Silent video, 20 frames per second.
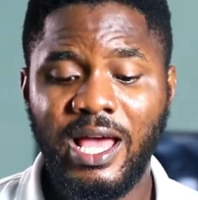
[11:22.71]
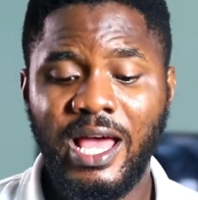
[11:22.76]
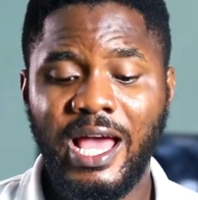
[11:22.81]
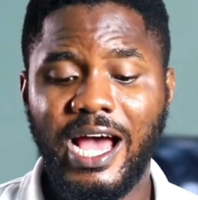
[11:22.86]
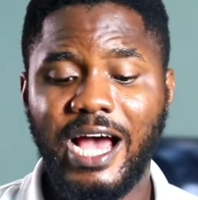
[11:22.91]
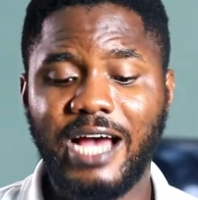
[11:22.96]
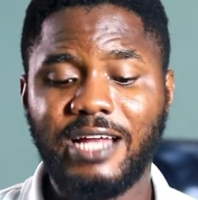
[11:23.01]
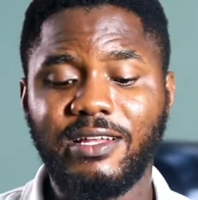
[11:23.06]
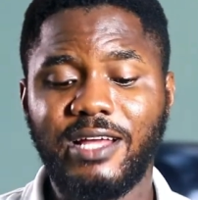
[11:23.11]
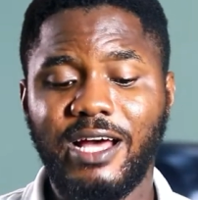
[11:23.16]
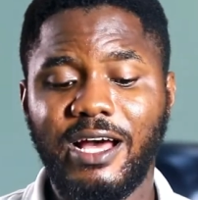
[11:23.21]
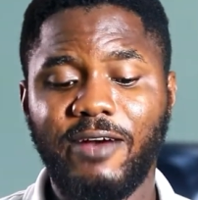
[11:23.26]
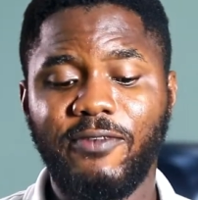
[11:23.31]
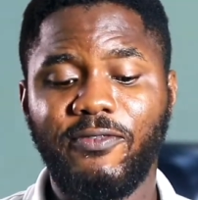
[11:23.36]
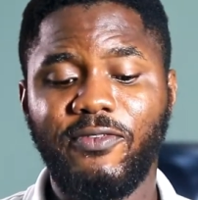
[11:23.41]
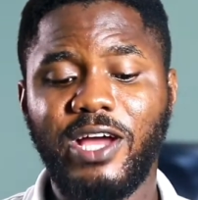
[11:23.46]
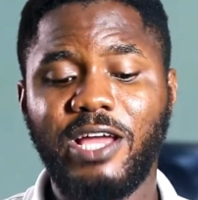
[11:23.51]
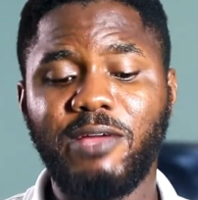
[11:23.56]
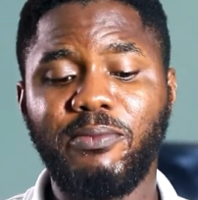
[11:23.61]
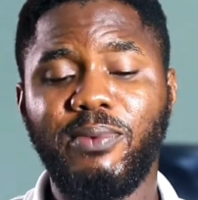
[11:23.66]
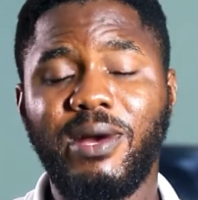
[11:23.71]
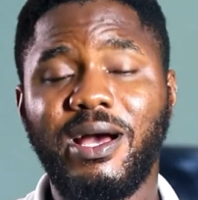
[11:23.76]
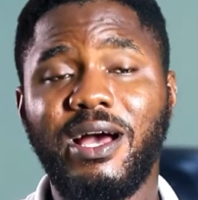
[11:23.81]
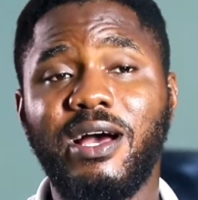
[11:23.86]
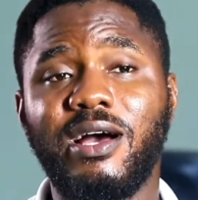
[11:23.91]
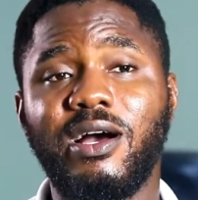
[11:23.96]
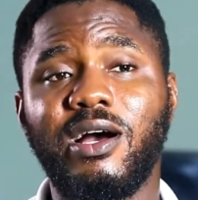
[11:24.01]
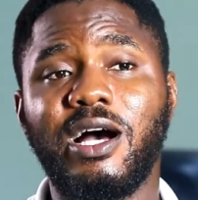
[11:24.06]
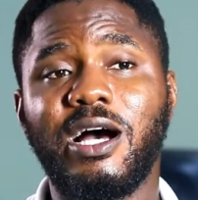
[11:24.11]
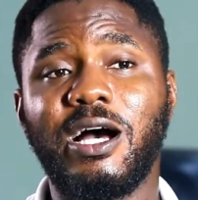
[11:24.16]
and
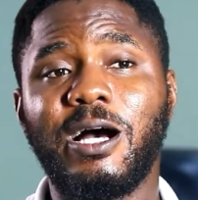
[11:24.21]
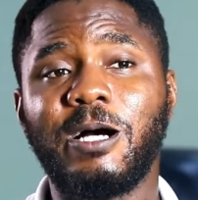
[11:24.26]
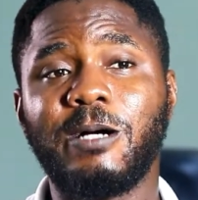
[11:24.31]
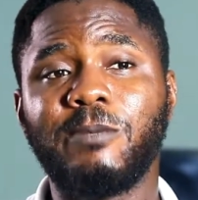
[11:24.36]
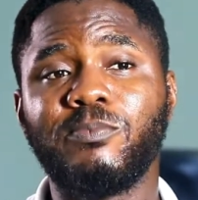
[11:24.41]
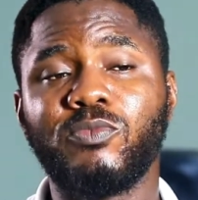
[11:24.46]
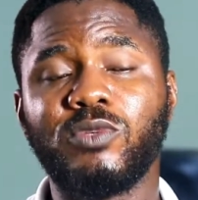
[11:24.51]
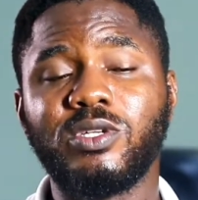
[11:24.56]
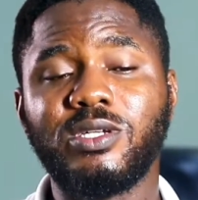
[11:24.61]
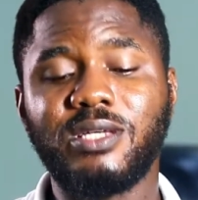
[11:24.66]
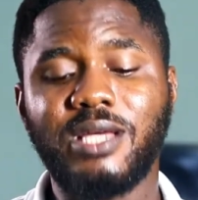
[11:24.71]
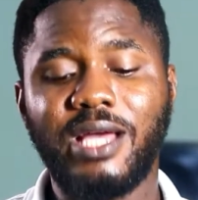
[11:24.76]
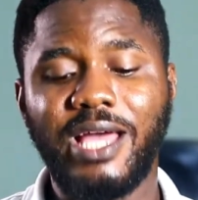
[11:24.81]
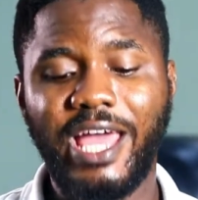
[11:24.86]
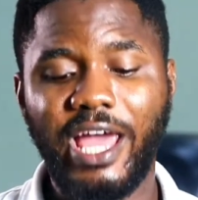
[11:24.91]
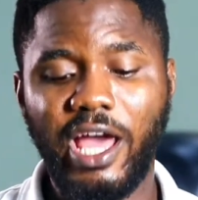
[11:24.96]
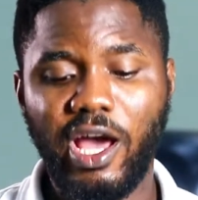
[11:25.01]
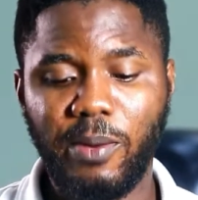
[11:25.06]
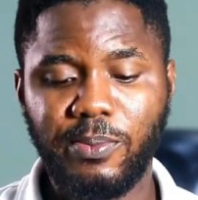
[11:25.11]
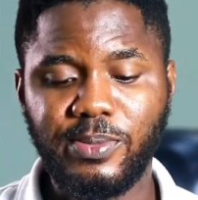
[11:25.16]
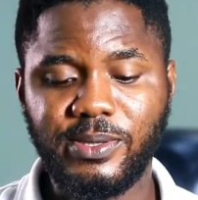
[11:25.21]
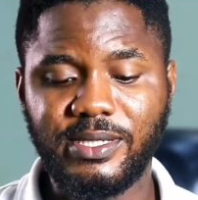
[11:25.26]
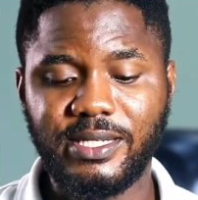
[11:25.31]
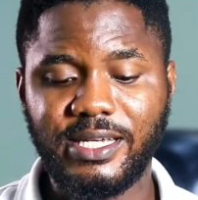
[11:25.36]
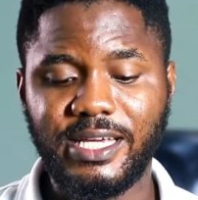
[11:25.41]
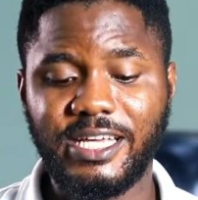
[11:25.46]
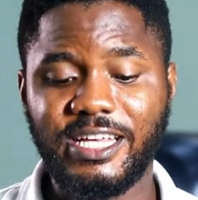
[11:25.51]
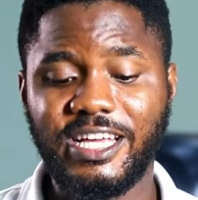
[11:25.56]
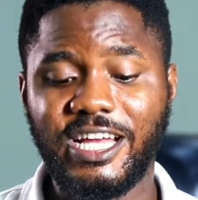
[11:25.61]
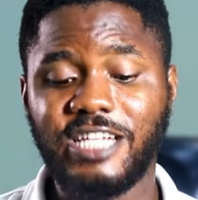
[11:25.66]
fiber helps
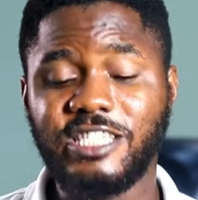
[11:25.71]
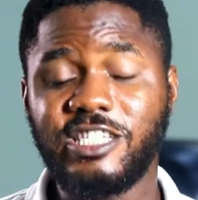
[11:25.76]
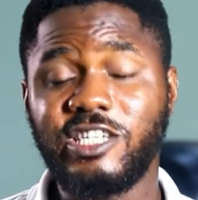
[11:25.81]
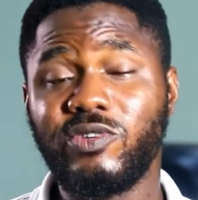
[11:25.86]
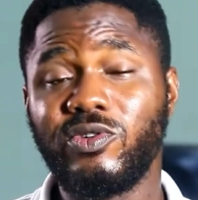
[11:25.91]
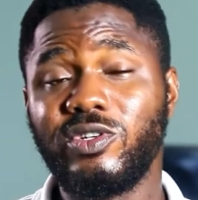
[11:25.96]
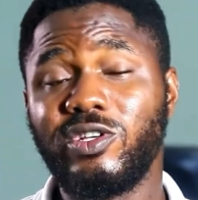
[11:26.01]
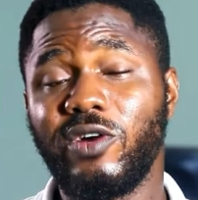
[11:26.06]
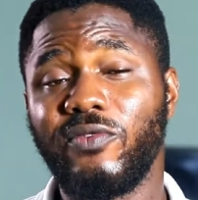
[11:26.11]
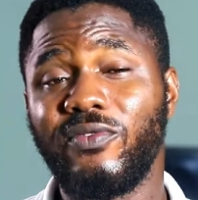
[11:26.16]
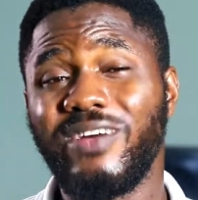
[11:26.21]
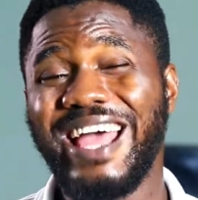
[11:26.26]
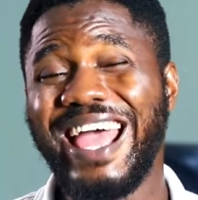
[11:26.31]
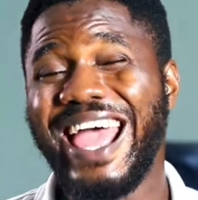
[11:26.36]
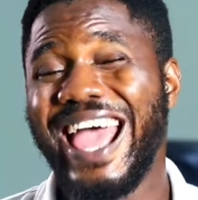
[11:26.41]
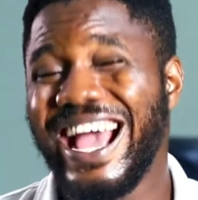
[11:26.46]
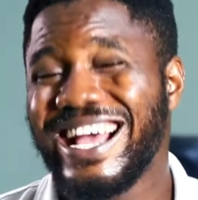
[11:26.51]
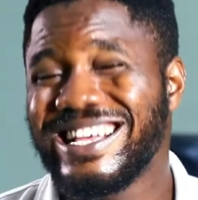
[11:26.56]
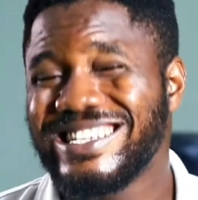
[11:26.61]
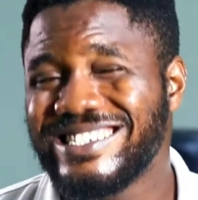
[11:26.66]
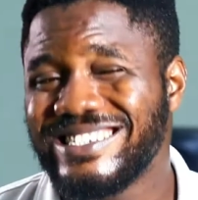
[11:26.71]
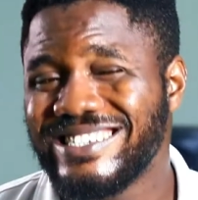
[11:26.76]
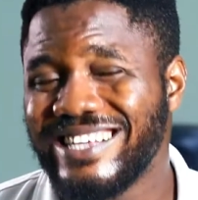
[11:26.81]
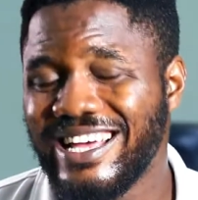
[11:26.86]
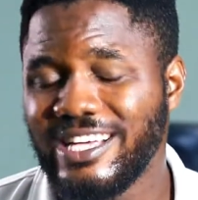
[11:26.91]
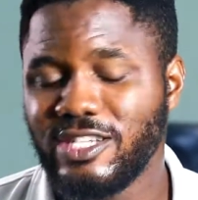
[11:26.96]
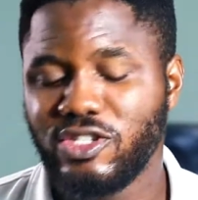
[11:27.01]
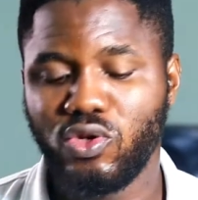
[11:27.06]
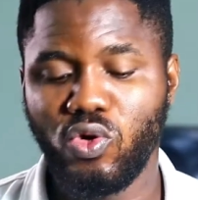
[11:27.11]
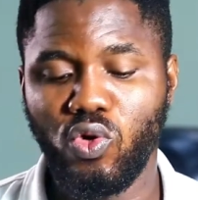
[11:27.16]
in getting rid of
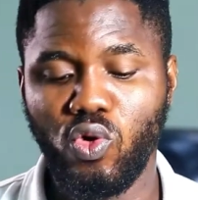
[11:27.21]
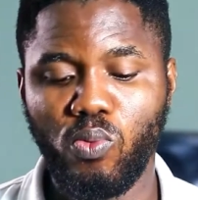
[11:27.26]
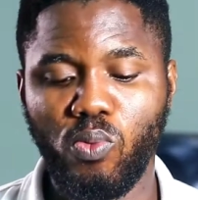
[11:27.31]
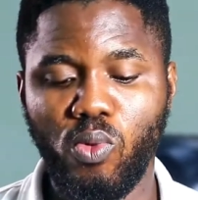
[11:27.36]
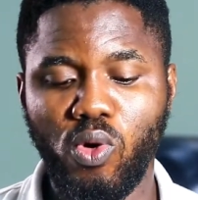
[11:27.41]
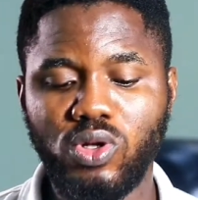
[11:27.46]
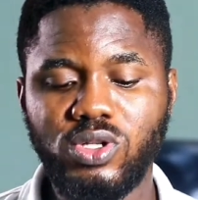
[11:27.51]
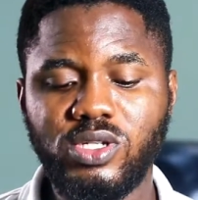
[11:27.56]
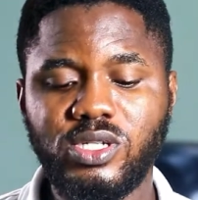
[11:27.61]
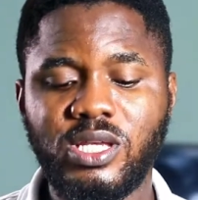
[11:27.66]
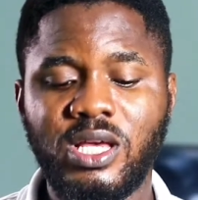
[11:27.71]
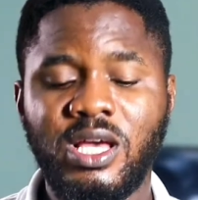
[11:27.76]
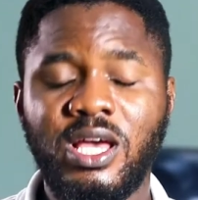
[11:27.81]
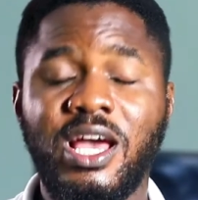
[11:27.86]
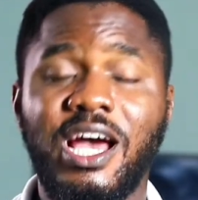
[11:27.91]
excess hormones,